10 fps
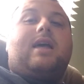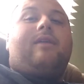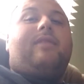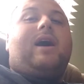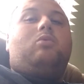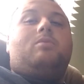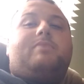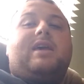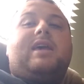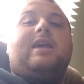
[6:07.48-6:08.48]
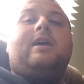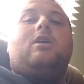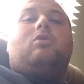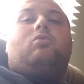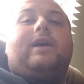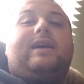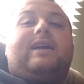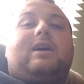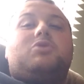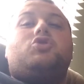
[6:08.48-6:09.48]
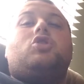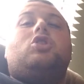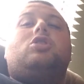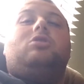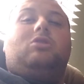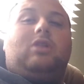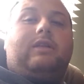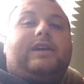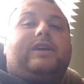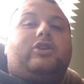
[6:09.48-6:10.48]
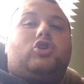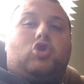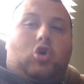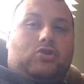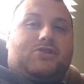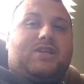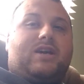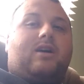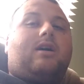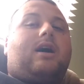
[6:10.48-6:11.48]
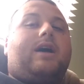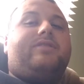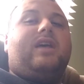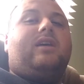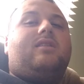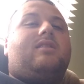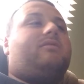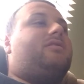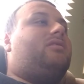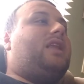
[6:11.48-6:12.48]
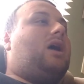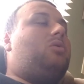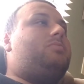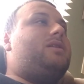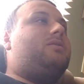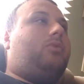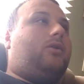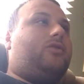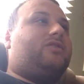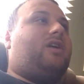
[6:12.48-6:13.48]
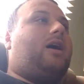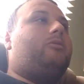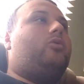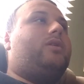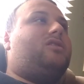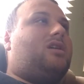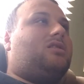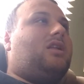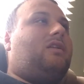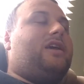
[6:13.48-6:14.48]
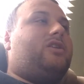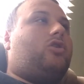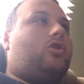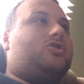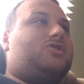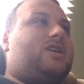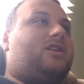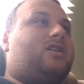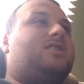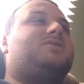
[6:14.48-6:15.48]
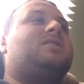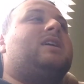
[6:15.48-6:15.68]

And that would be ring announcer Lillian Garcia. I think now would be the perfect time to induct Lillian Garcia because